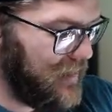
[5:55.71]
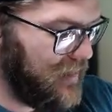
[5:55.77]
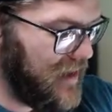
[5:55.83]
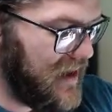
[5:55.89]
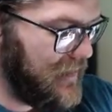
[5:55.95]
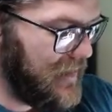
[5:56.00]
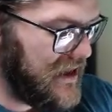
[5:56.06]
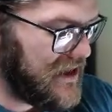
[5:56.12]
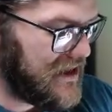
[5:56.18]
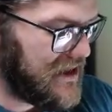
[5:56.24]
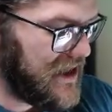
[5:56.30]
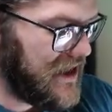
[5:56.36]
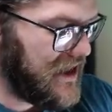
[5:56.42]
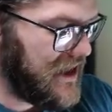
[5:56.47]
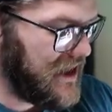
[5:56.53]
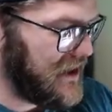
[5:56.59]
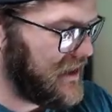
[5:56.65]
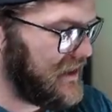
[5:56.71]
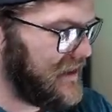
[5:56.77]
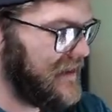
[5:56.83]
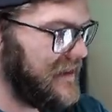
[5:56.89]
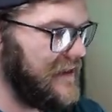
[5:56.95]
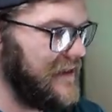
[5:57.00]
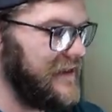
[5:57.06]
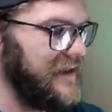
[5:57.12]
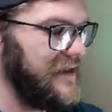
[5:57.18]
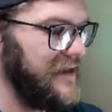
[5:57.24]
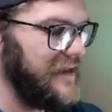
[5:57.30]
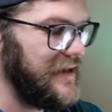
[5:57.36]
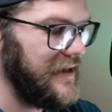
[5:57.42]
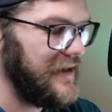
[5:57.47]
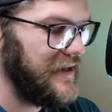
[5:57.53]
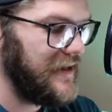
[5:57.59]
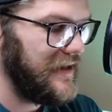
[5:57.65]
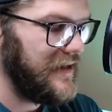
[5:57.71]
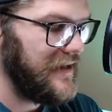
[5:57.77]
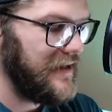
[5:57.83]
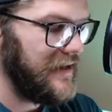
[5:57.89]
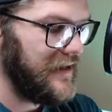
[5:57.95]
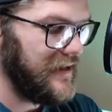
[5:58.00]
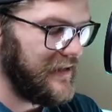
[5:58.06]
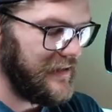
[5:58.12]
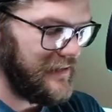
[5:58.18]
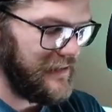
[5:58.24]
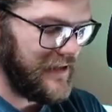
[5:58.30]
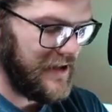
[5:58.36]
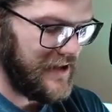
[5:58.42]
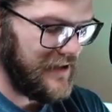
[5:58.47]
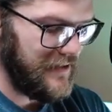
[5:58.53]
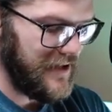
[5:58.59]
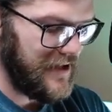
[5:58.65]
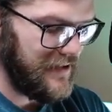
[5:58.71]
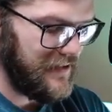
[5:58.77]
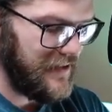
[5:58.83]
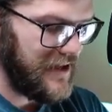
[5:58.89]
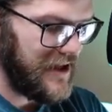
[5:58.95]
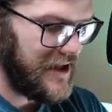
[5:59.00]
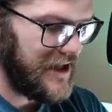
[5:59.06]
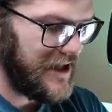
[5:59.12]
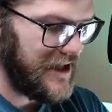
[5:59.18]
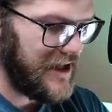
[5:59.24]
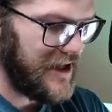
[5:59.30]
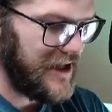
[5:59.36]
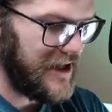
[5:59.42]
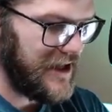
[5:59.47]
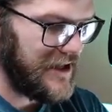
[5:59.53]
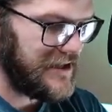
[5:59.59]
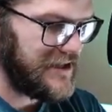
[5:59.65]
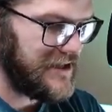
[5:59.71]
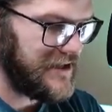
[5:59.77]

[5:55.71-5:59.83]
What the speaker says: Baby shiny! Alright.